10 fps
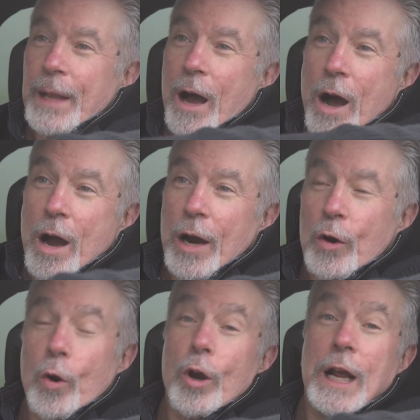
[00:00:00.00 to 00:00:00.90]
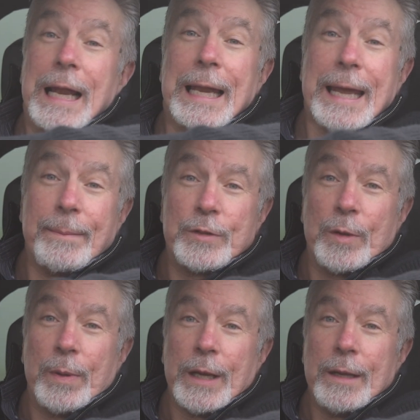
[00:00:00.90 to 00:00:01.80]
are or claim to
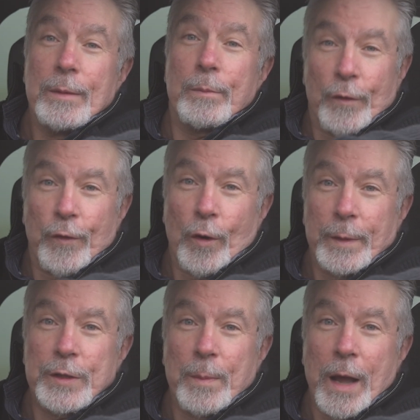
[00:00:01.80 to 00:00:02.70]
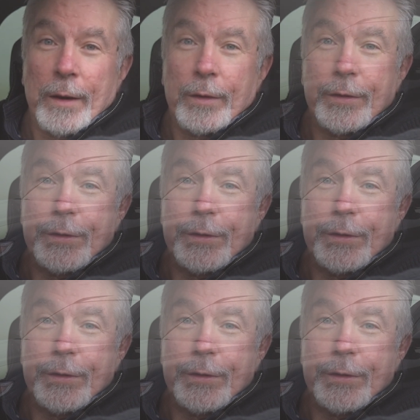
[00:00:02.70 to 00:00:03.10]
be performance models.